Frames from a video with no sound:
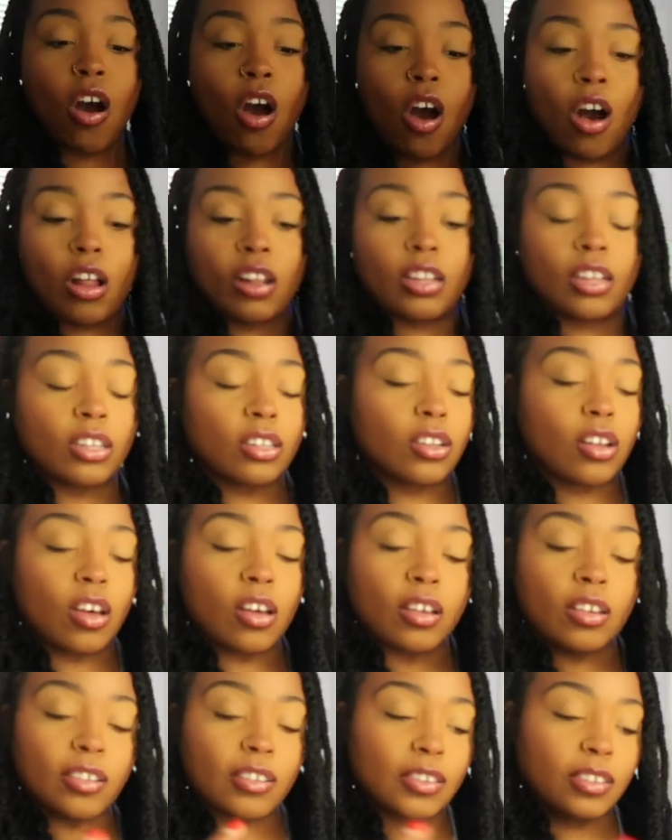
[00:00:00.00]
all
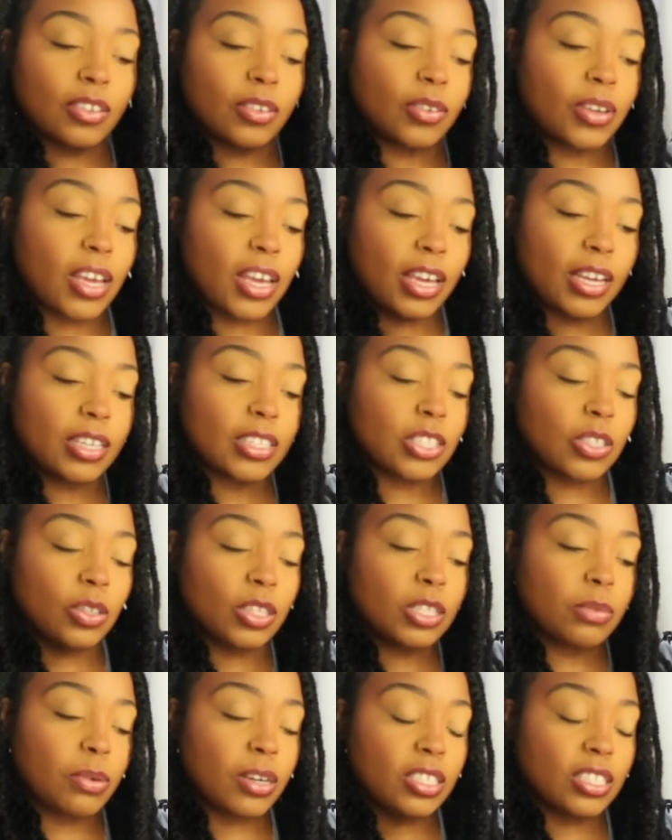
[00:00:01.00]
along okay so
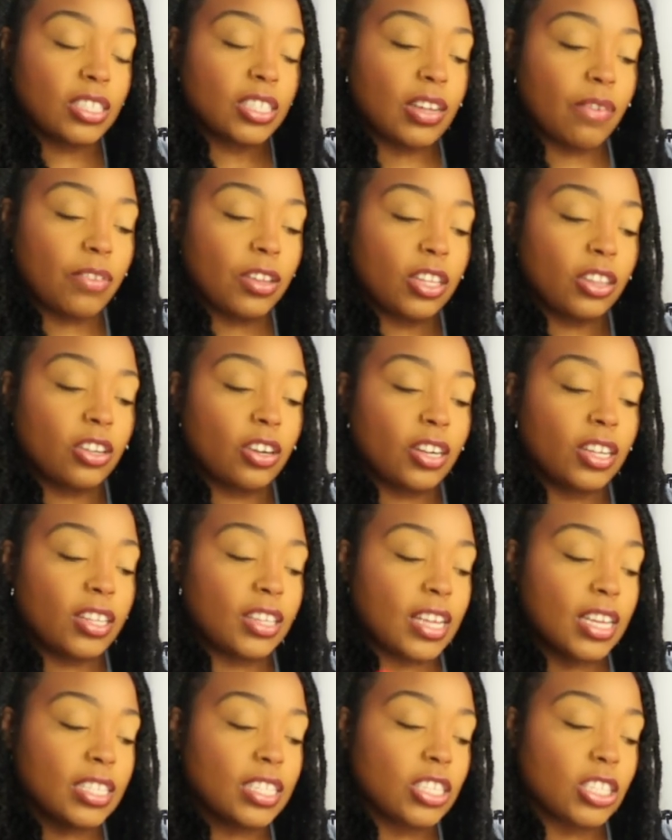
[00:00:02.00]
this person is definitely learning
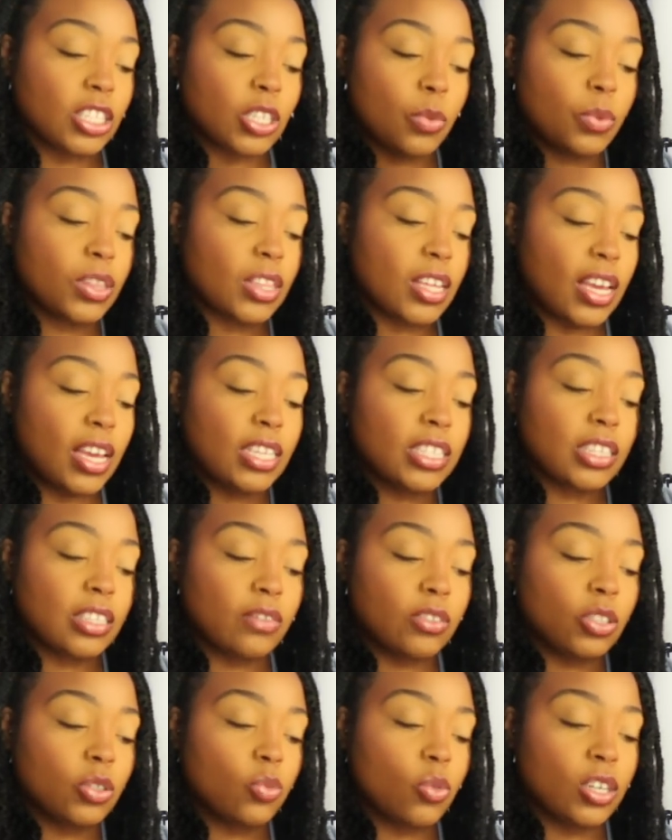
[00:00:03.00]
a lesson so with the ace
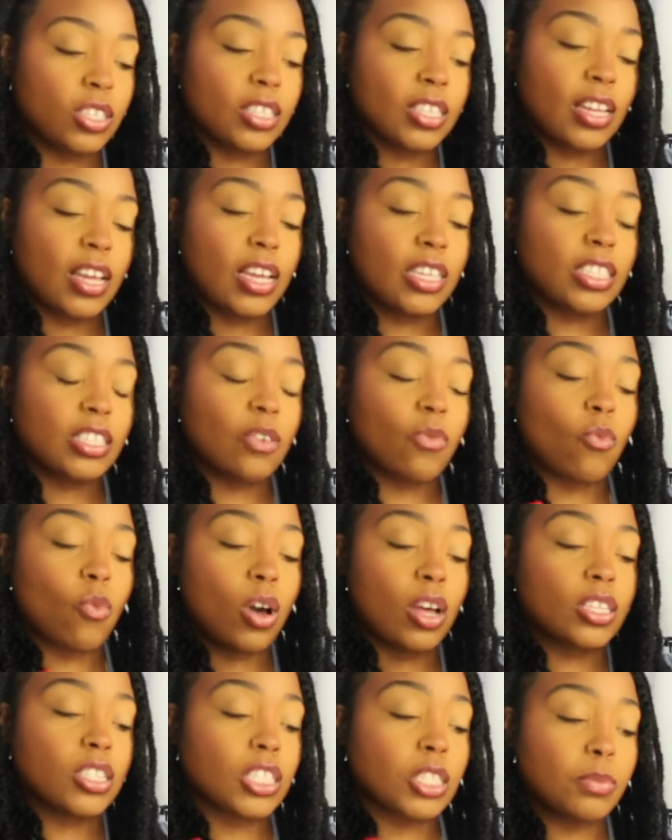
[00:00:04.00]
of swords and the ace of
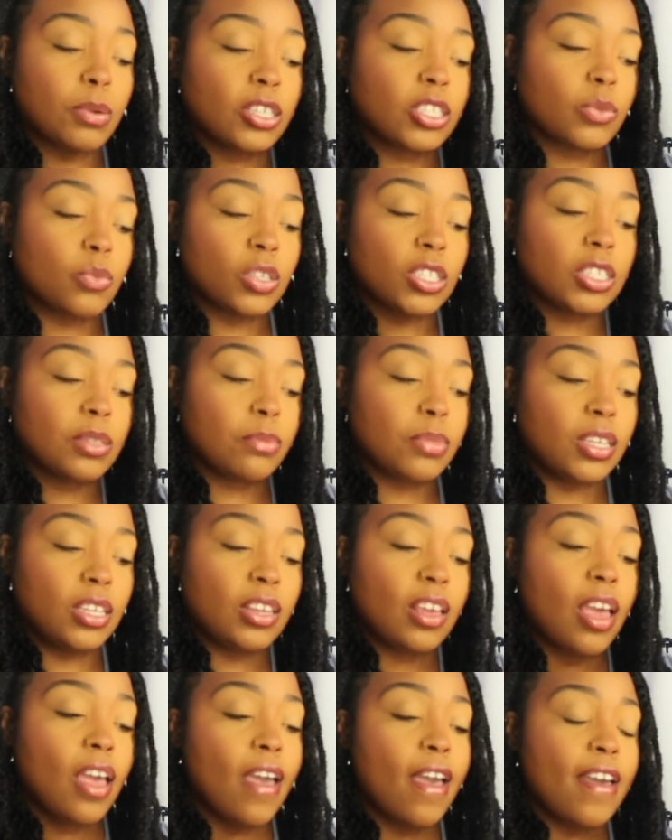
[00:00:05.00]
wands this person wants to
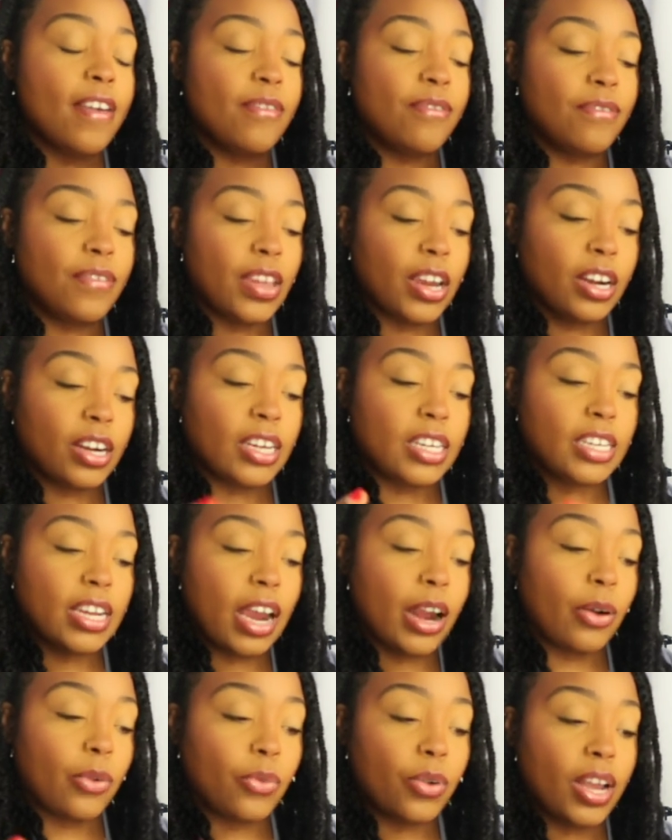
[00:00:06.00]
be very
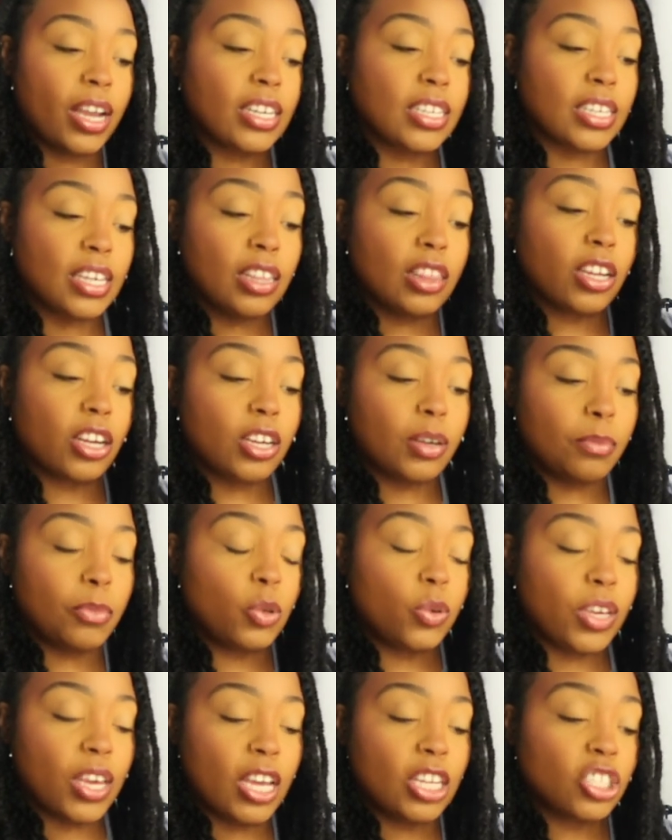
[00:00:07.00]
direct in their
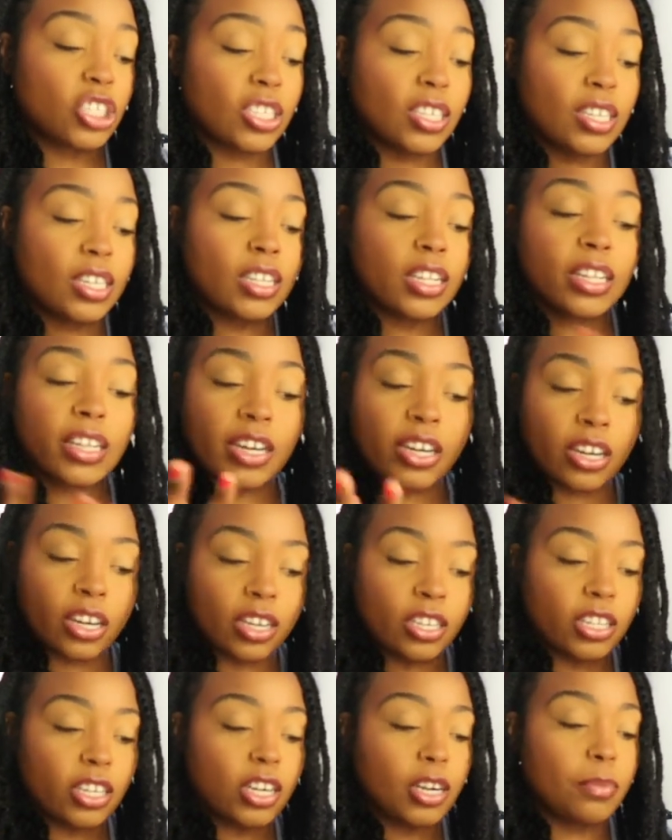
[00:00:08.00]
communication clear
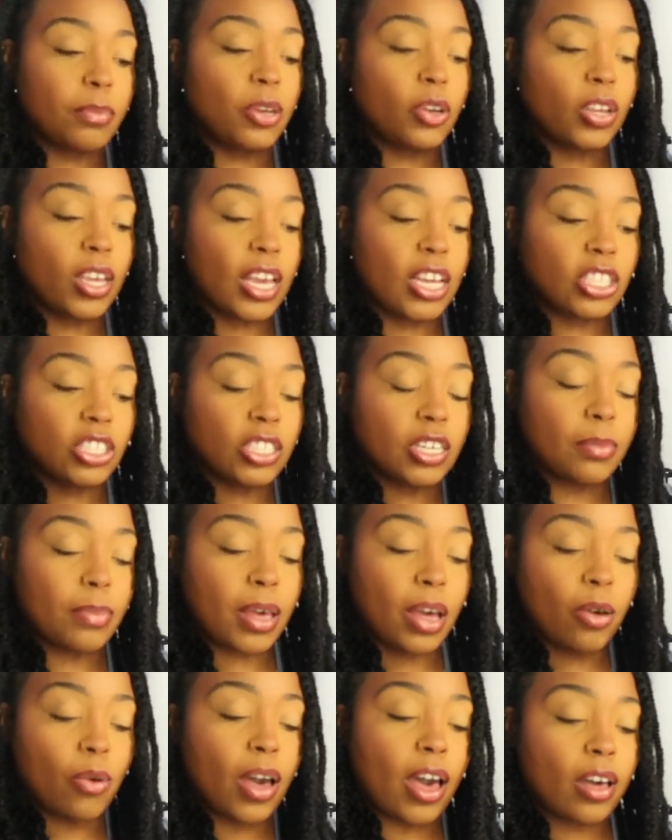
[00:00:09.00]
in their communication
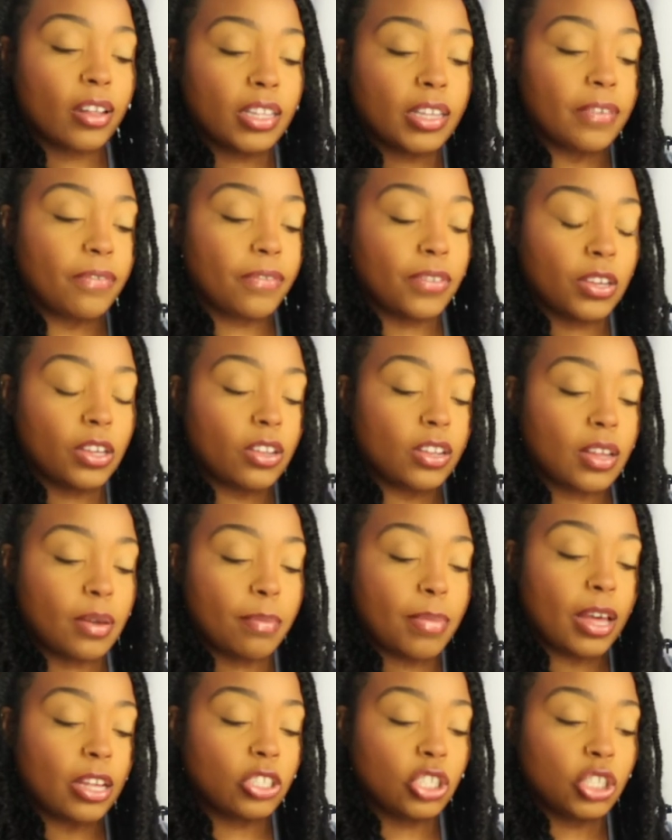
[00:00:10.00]
about how they feel
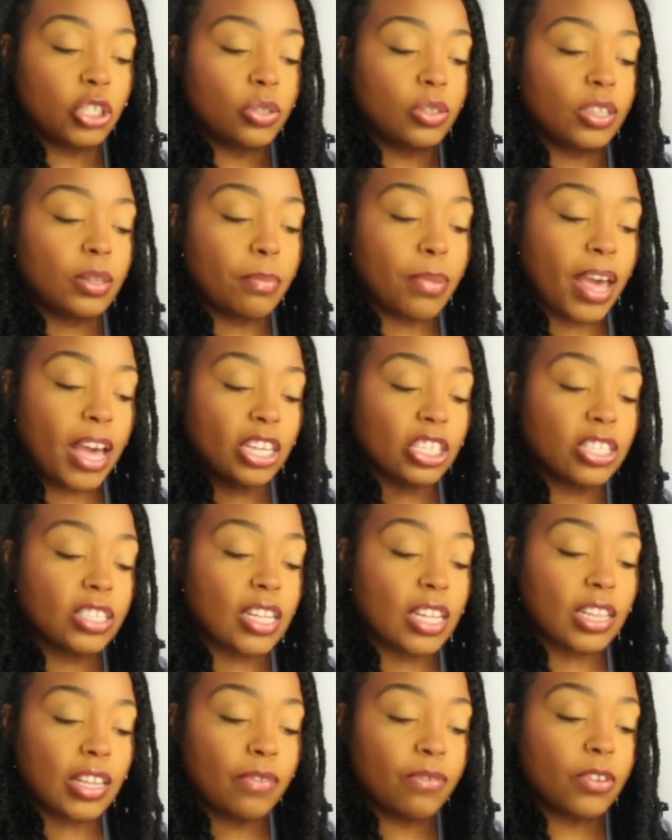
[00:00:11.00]
about you the passion
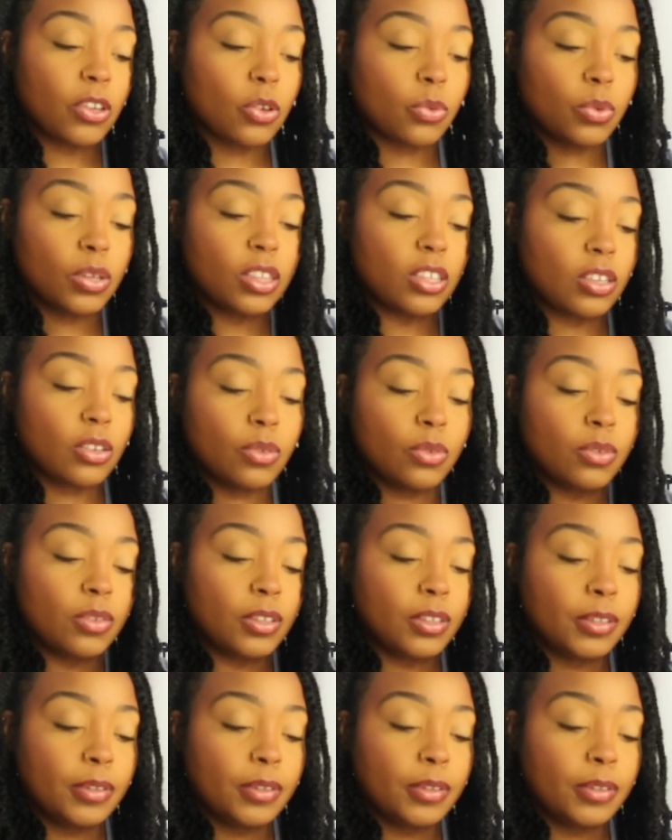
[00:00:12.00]
that they feel with you